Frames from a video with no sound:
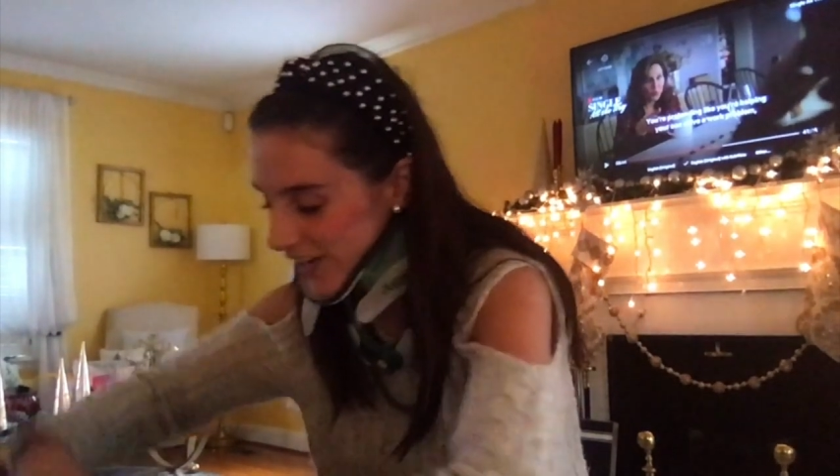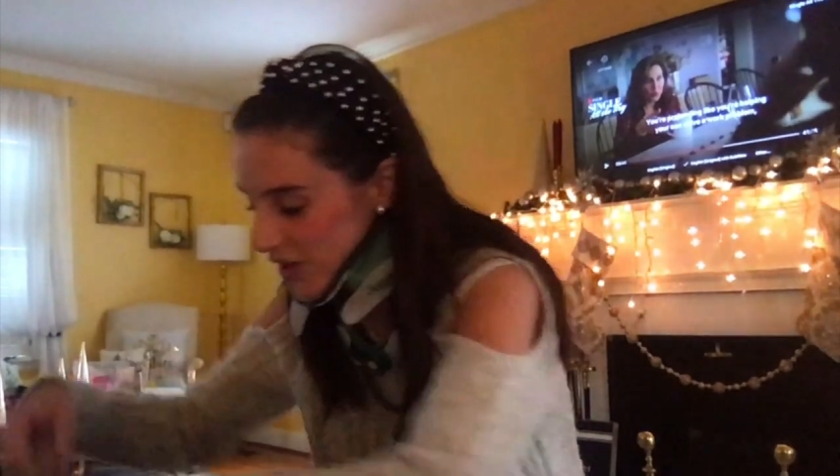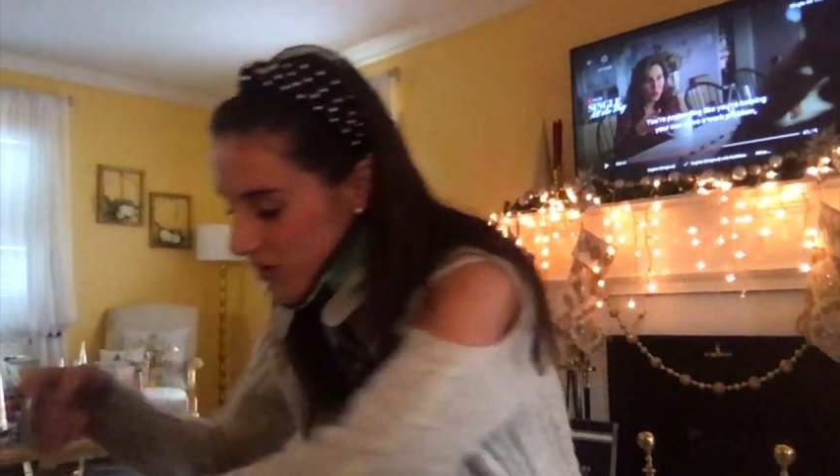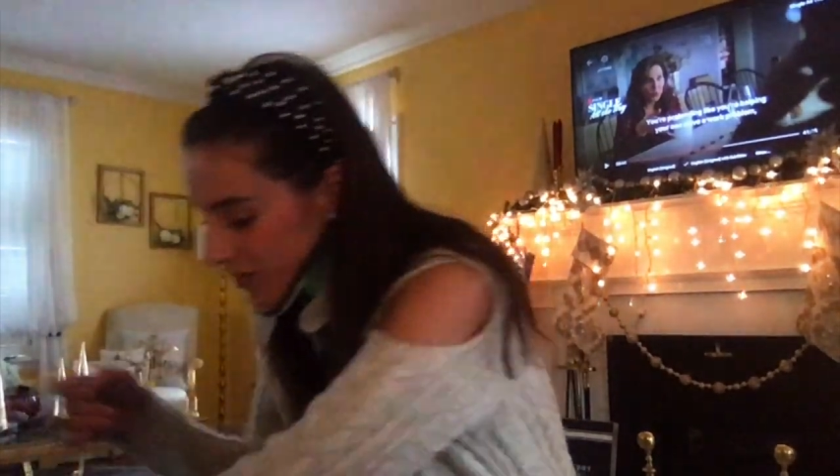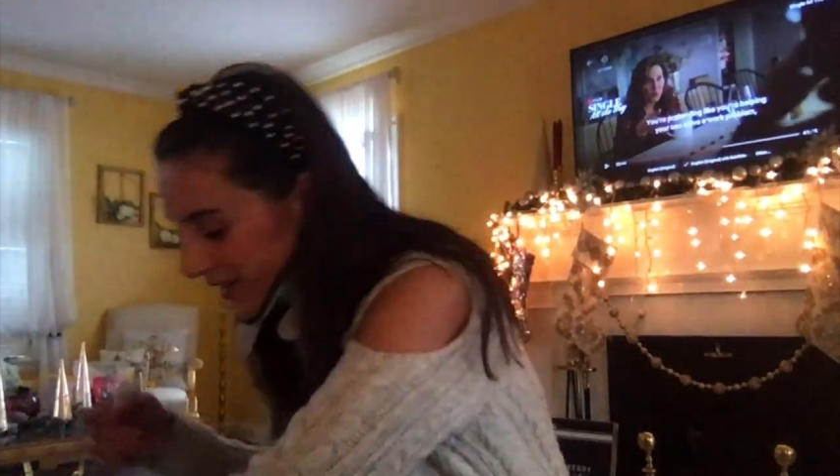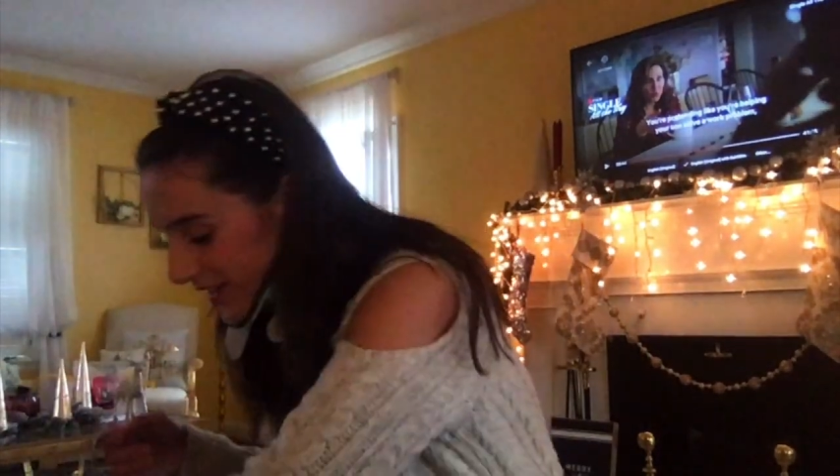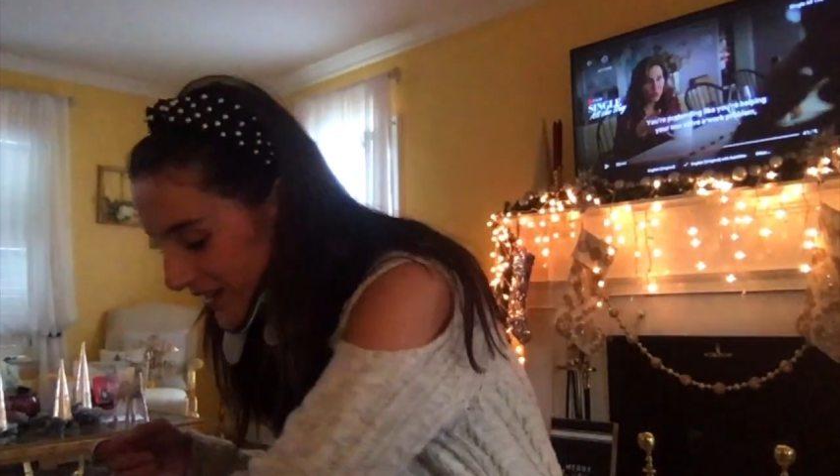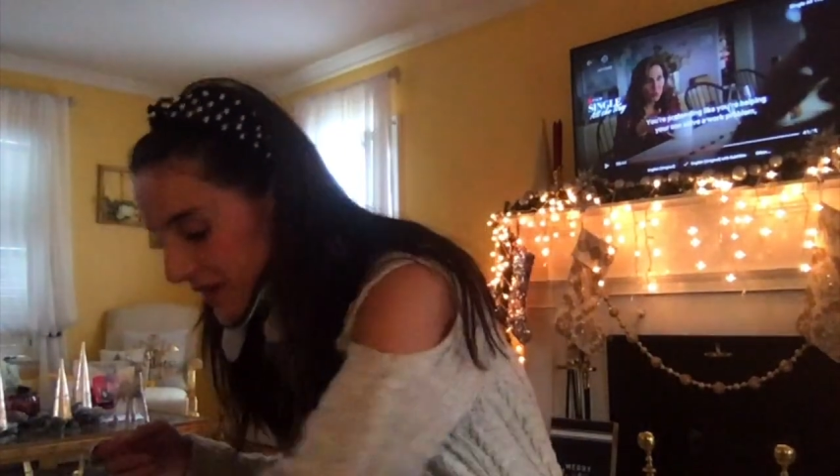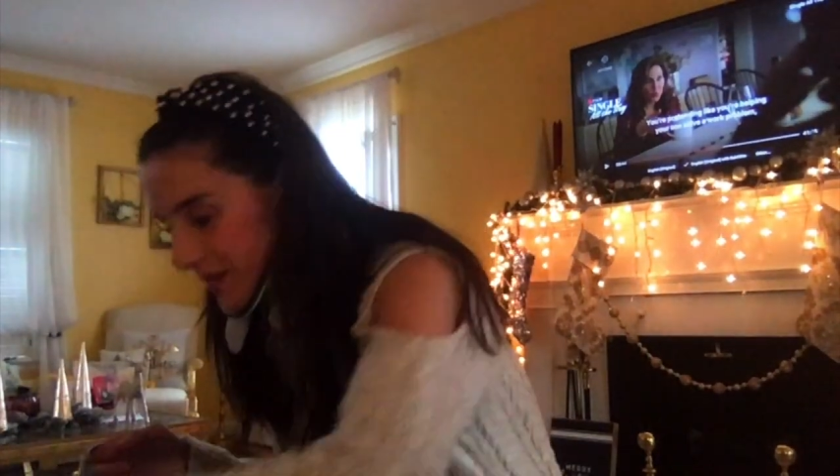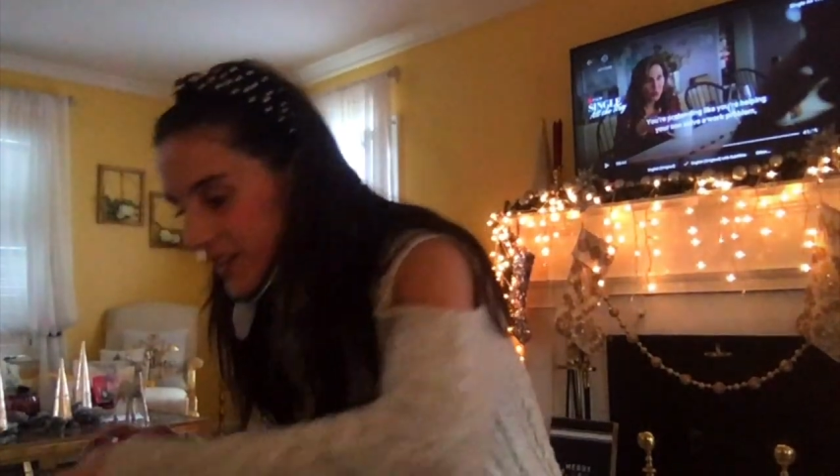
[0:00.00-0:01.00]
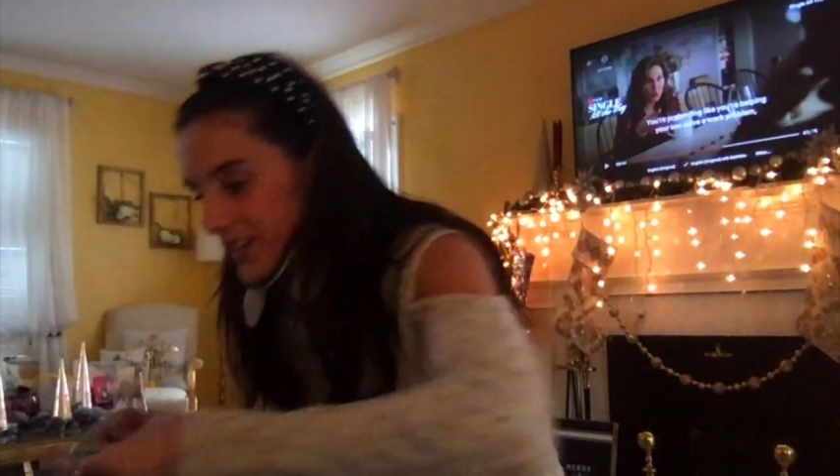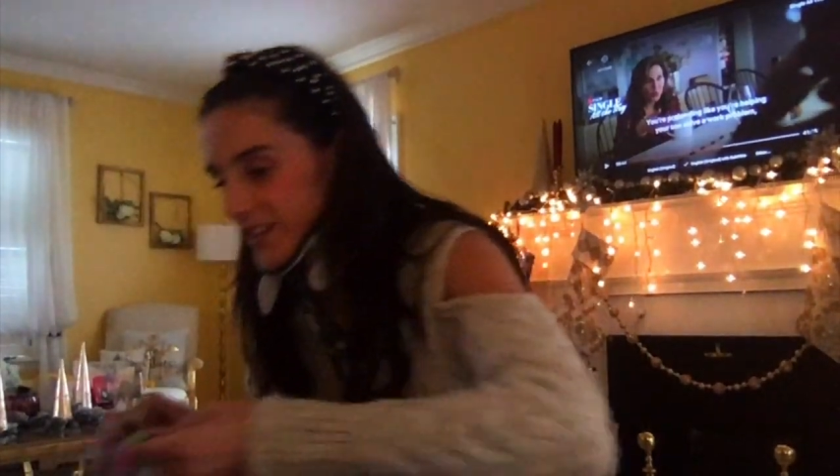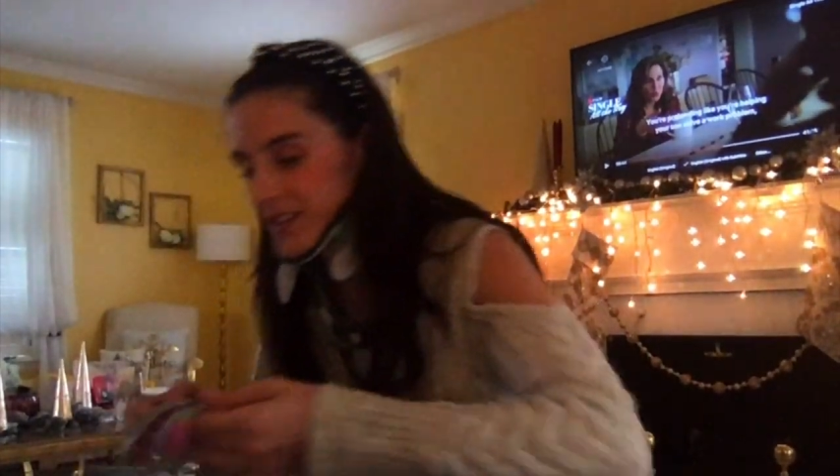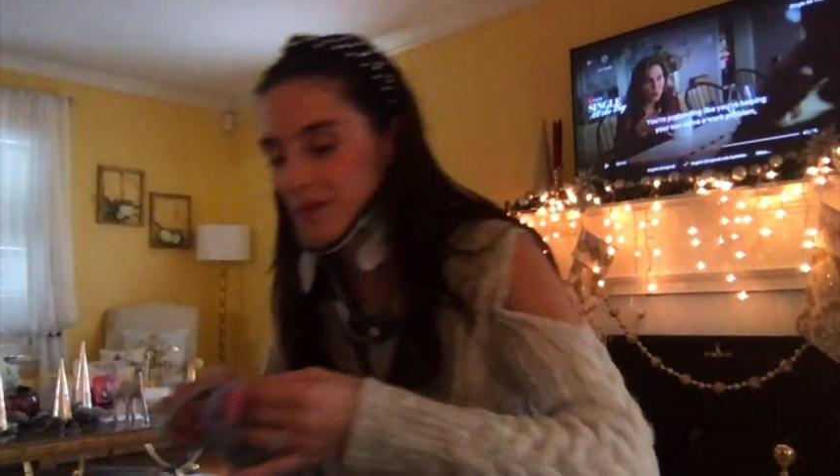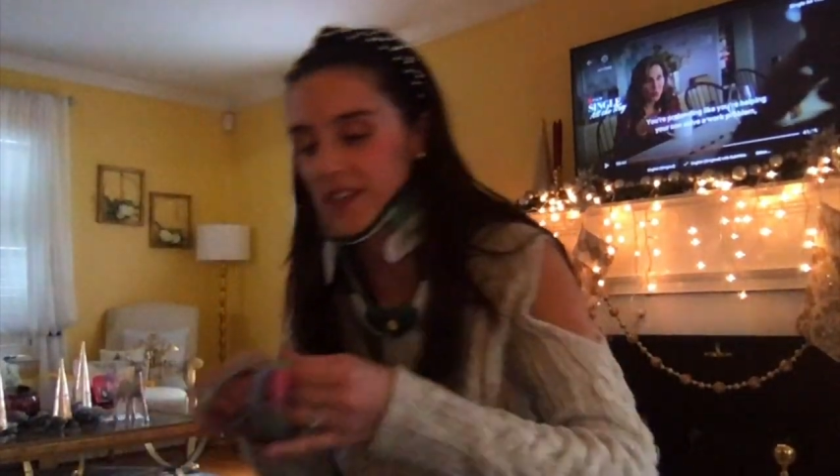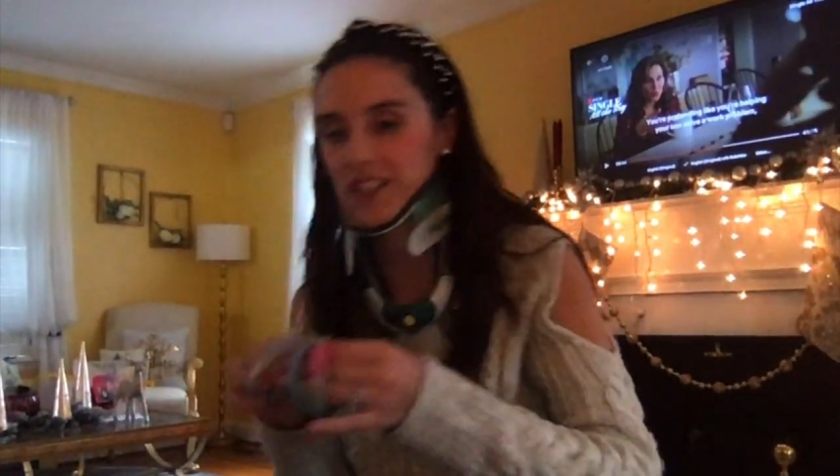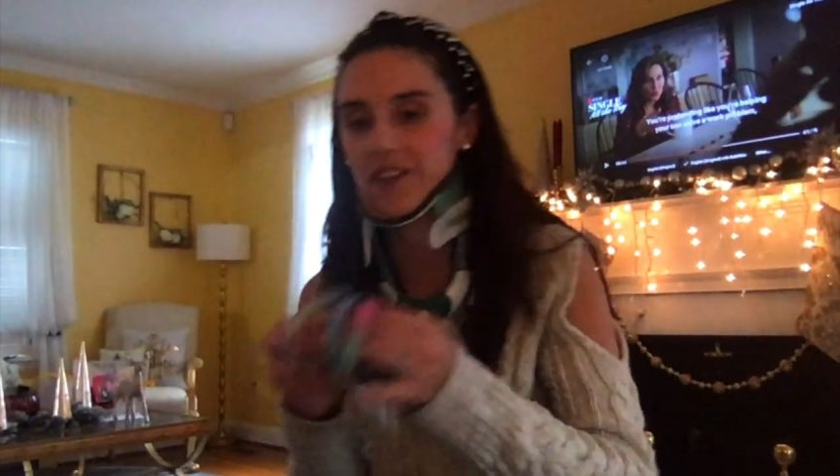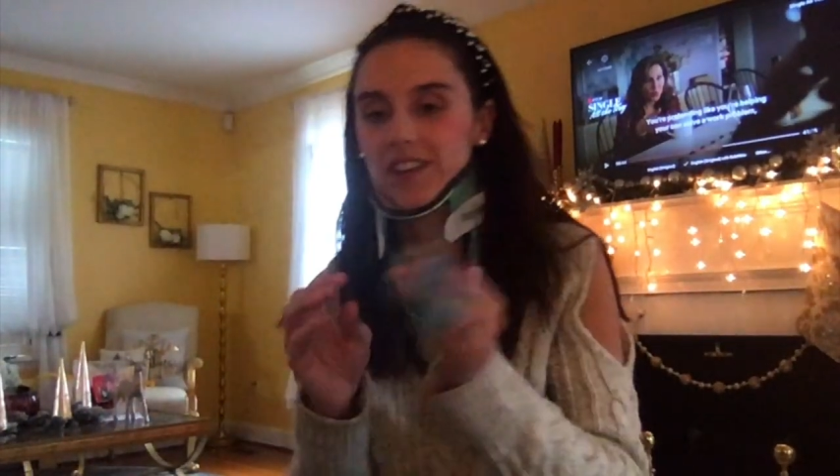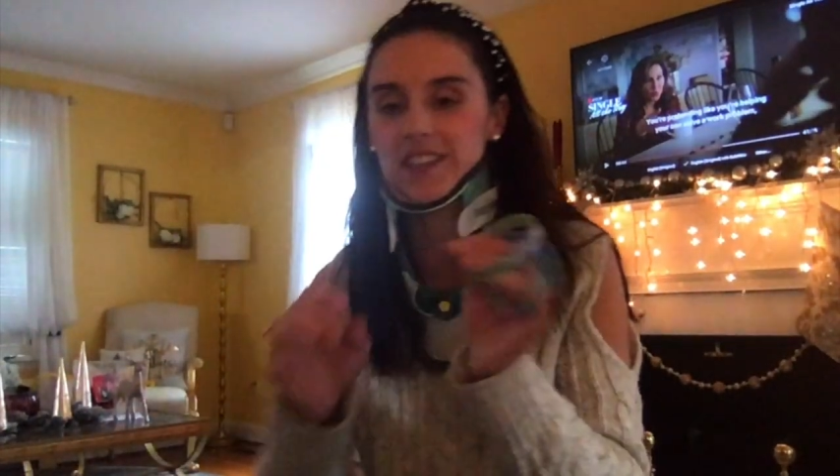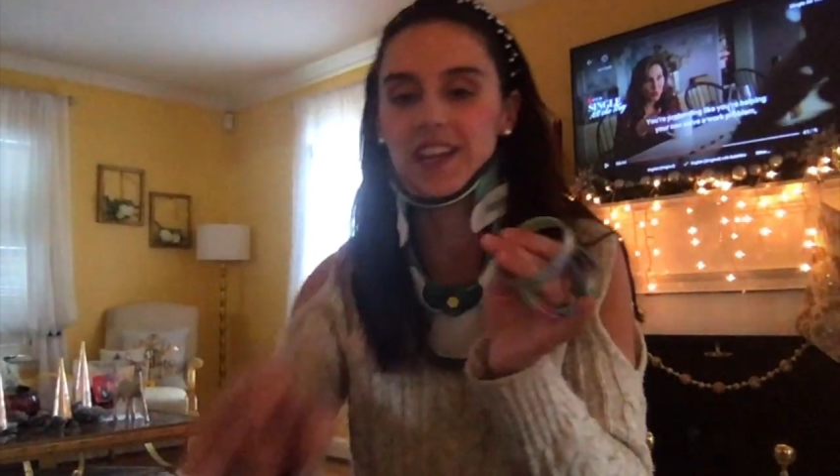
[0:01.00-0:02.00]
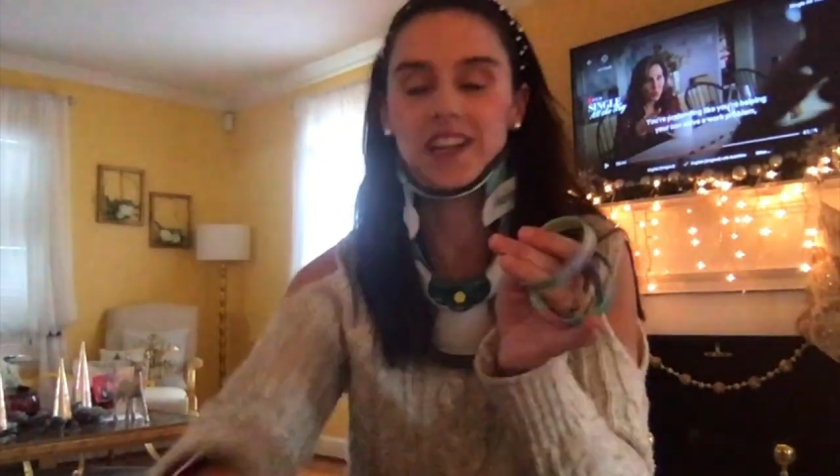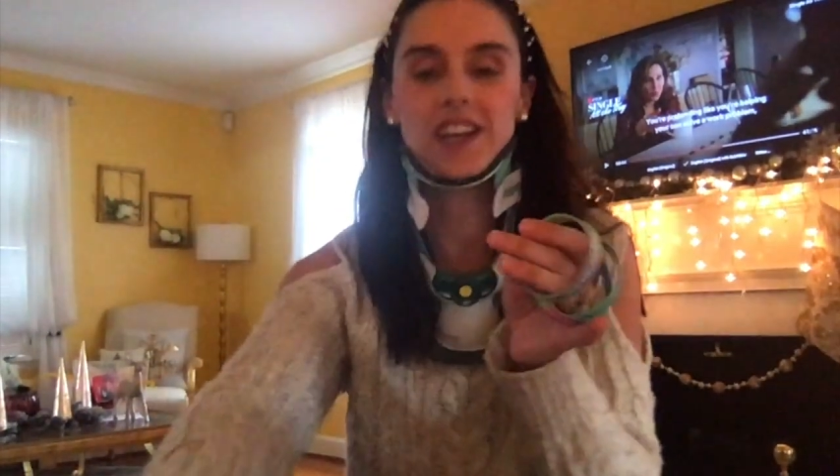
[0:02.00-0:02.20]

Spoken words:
oh my goodness, my daughter's gonna be so excited.